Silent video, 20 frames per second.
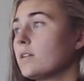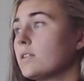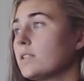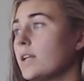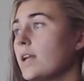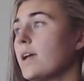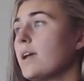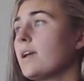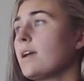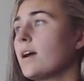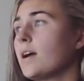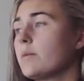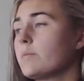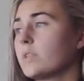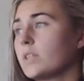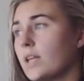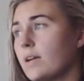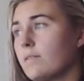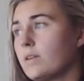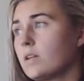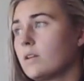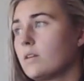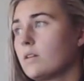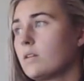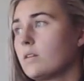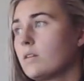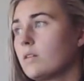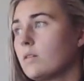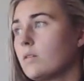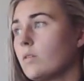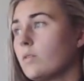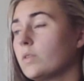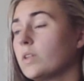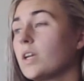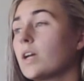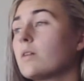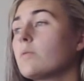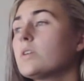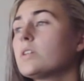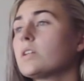Today I'm 11, only
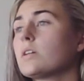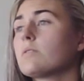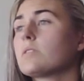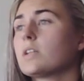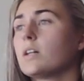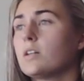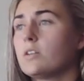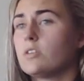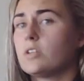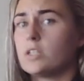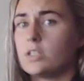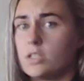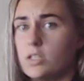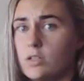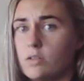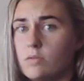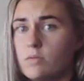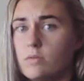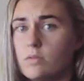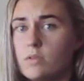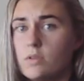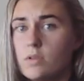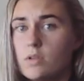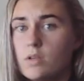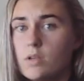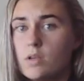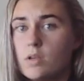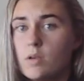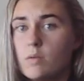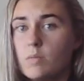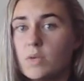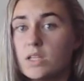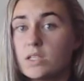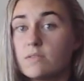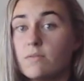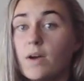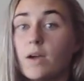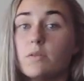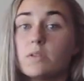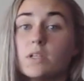I wish I was 102, because
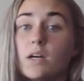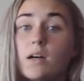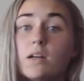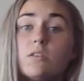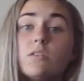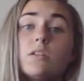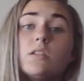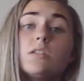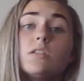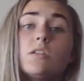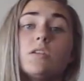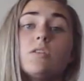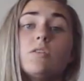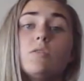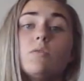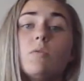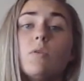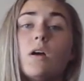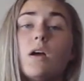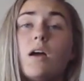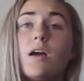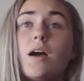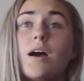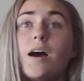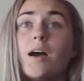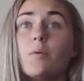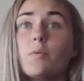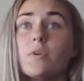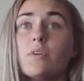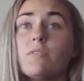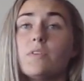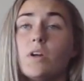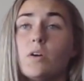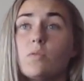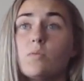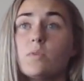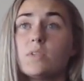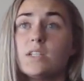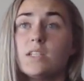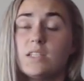if I was 102, I would have
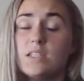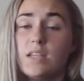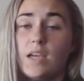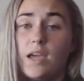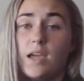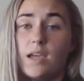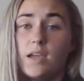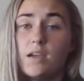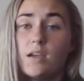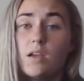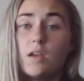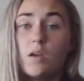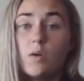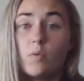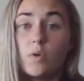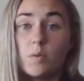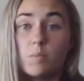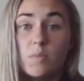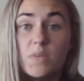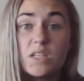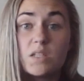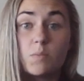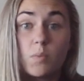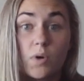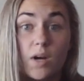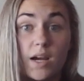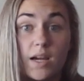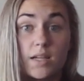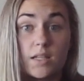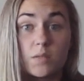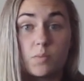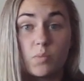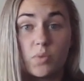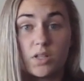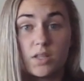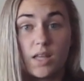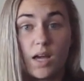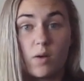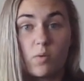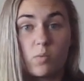known what to say when Miss Price
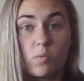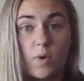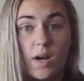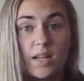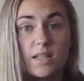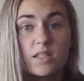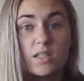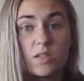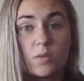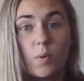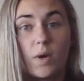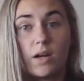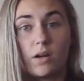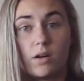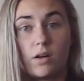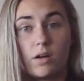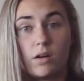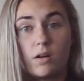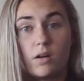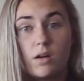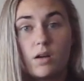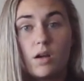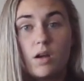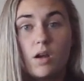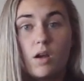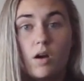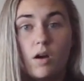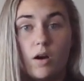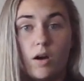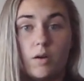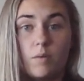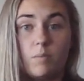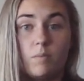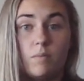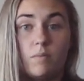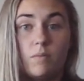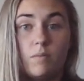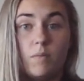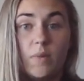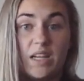put that red sweater on
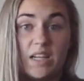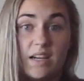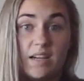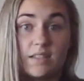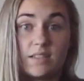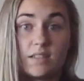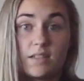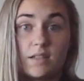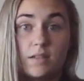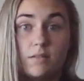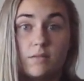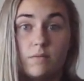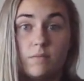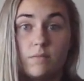my desk.